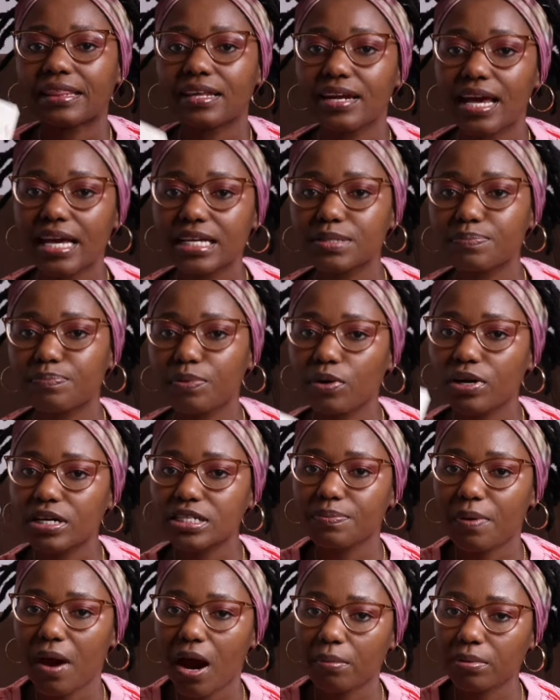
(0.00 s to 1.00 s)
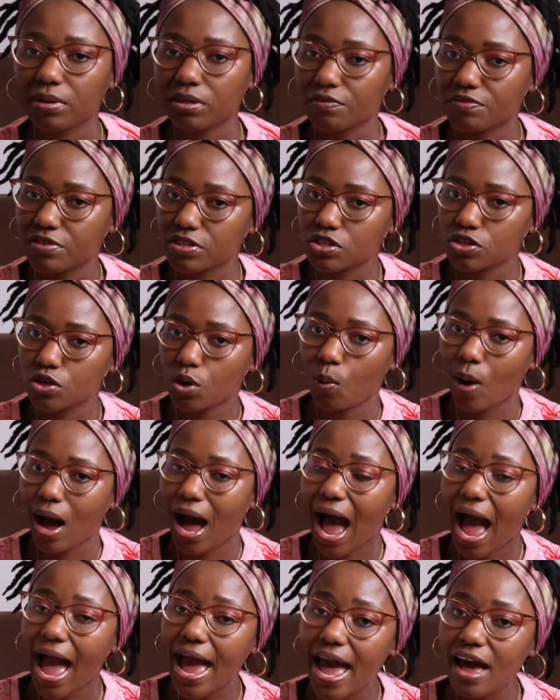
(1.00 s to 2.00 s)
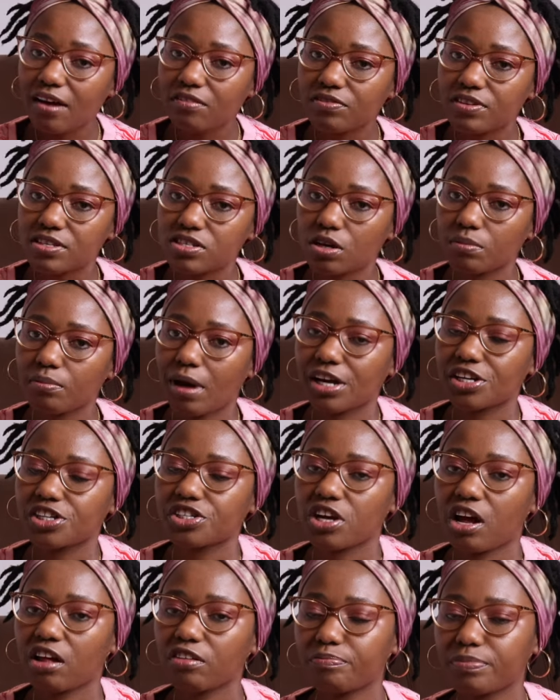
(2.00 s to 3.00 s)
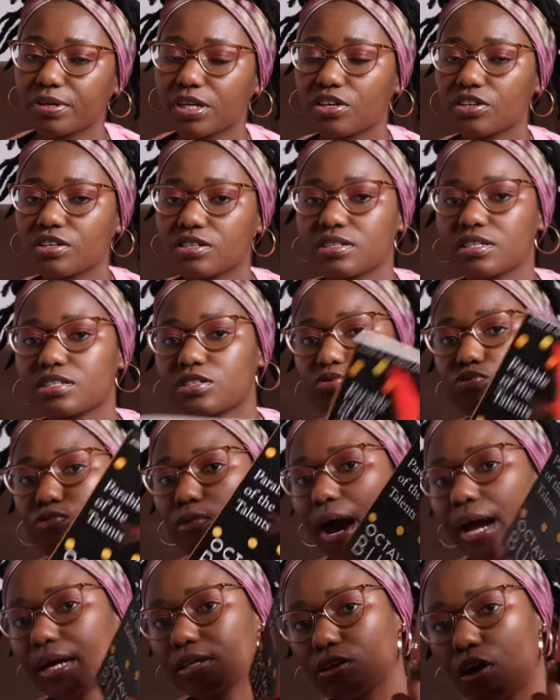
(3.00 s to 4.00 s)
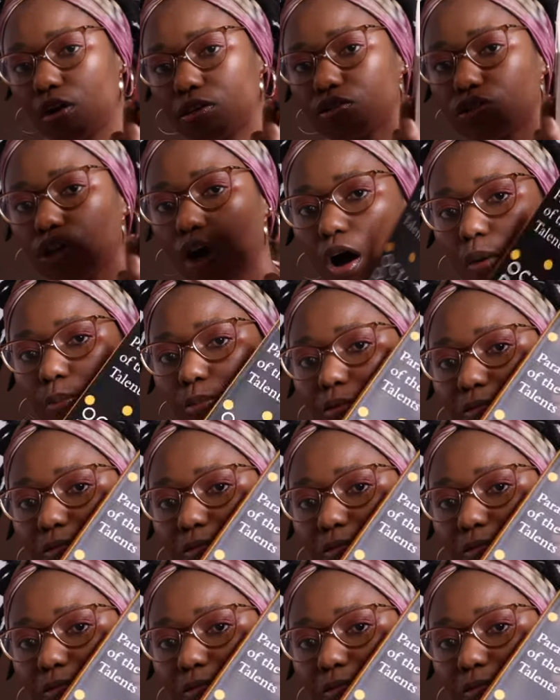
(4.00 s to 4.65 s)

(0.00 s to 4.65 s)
The next book is Parable of the Sower. I have this on my shelf because it's right on top